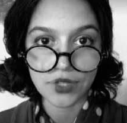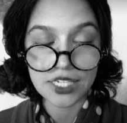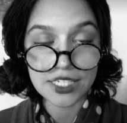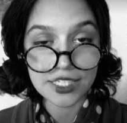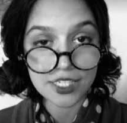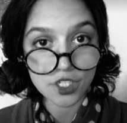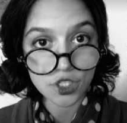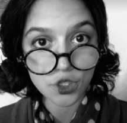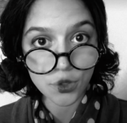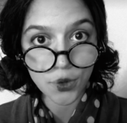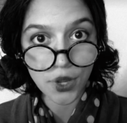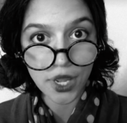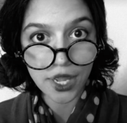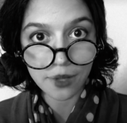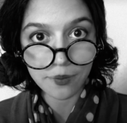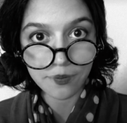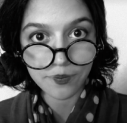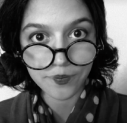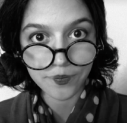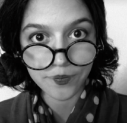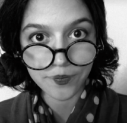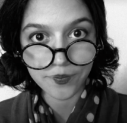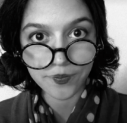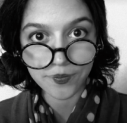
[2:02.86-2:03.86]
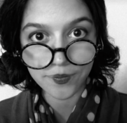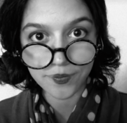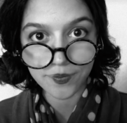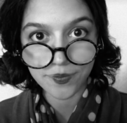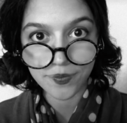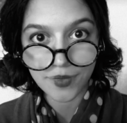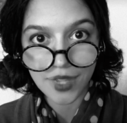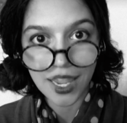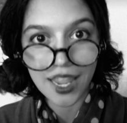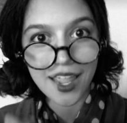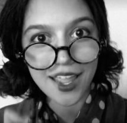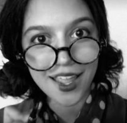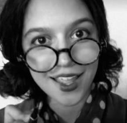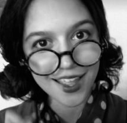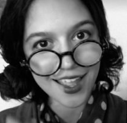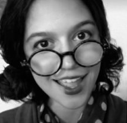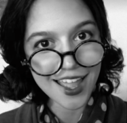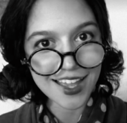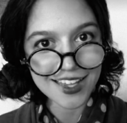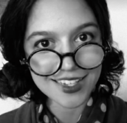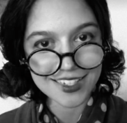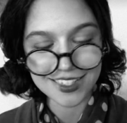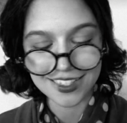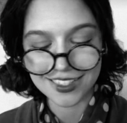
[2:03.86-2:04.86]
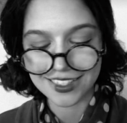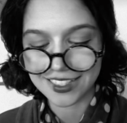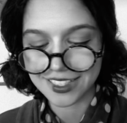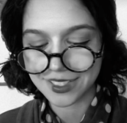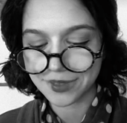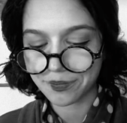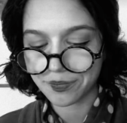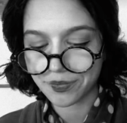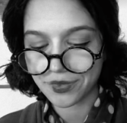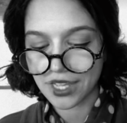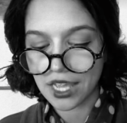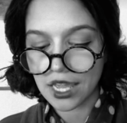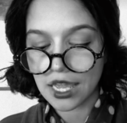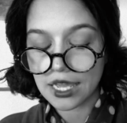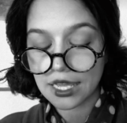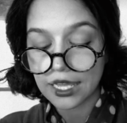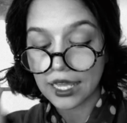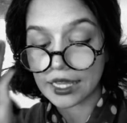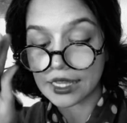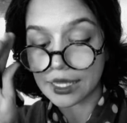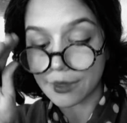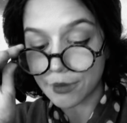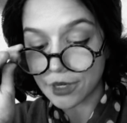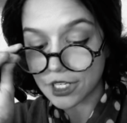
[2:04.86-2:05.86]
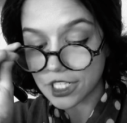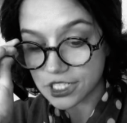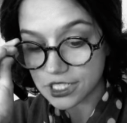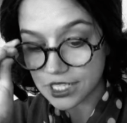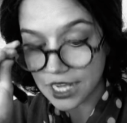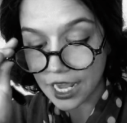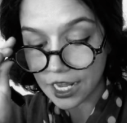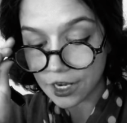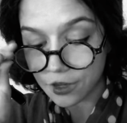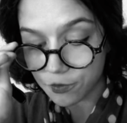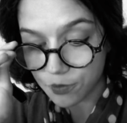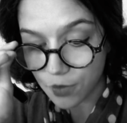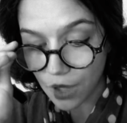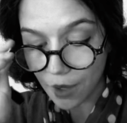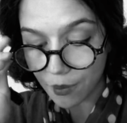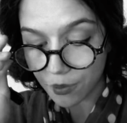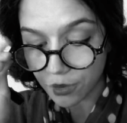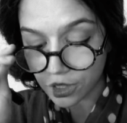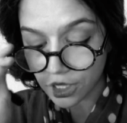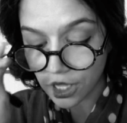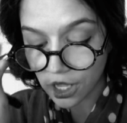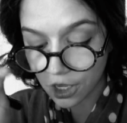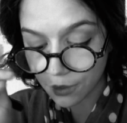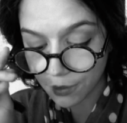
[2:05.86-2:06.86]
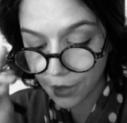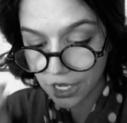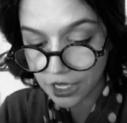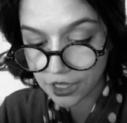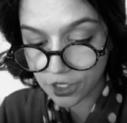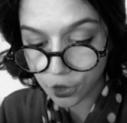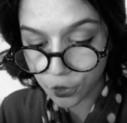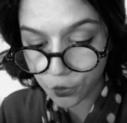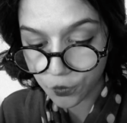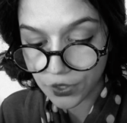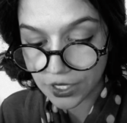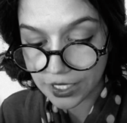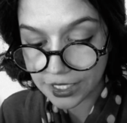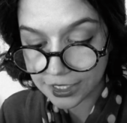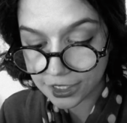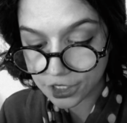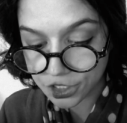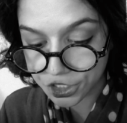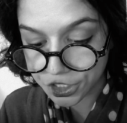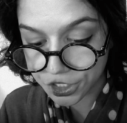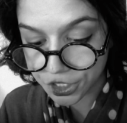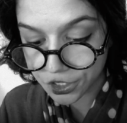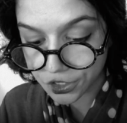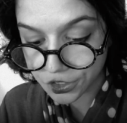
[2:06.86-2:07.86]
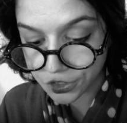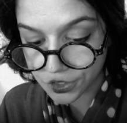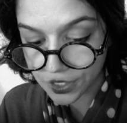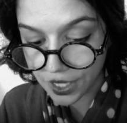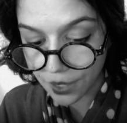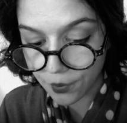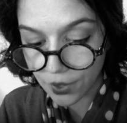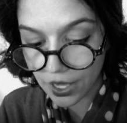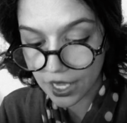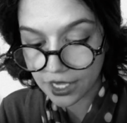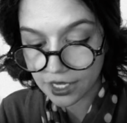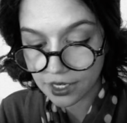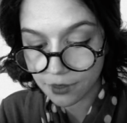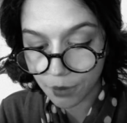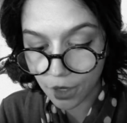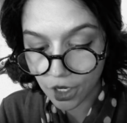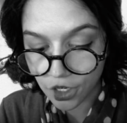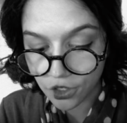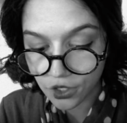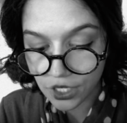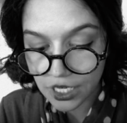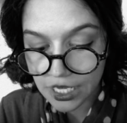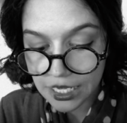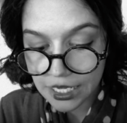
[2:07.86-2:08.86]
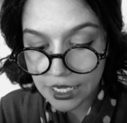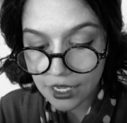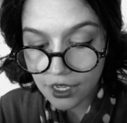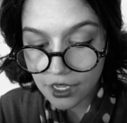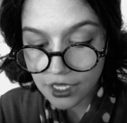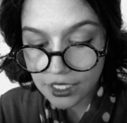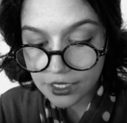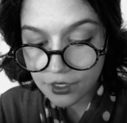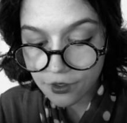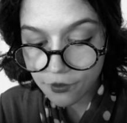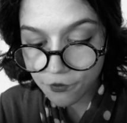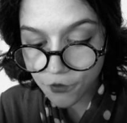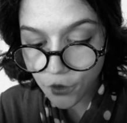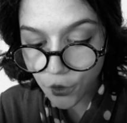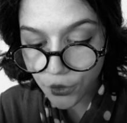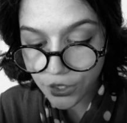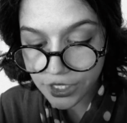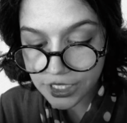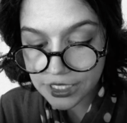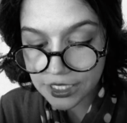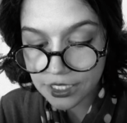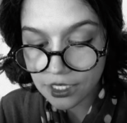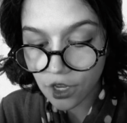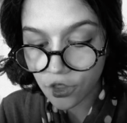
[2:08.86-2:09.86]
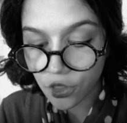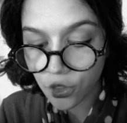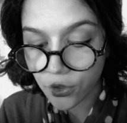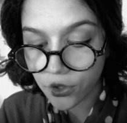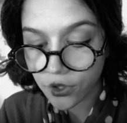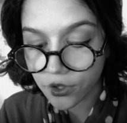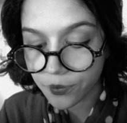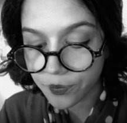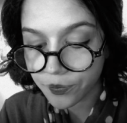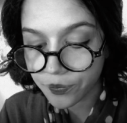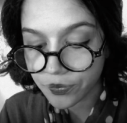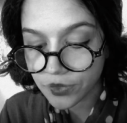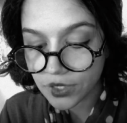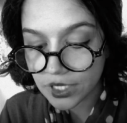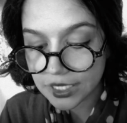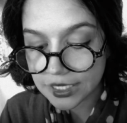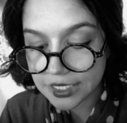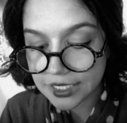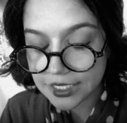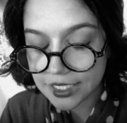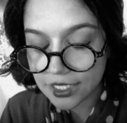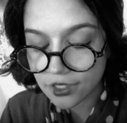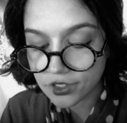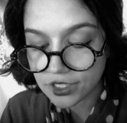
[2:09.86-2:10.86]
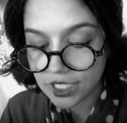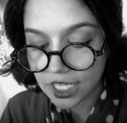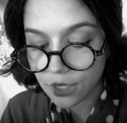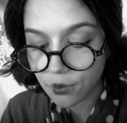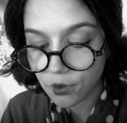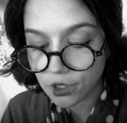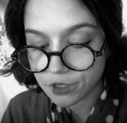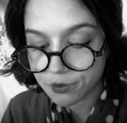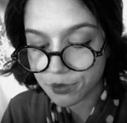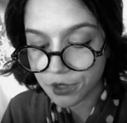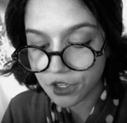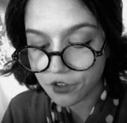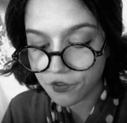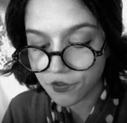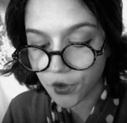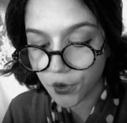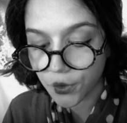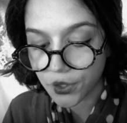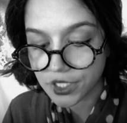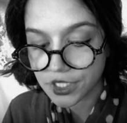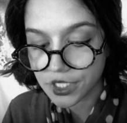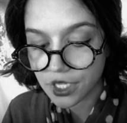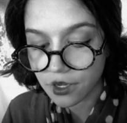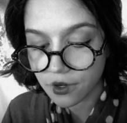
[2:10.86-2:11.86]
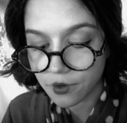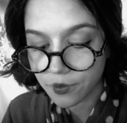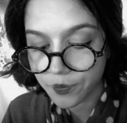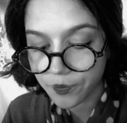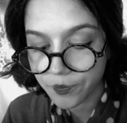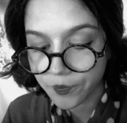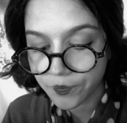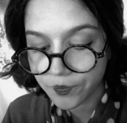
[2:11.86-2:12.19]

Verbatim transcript: Is this okay? Excellent. Okay, let me just kind of pop along my little reading cheater so that way I can better focus in on the details that he wants me to focus on.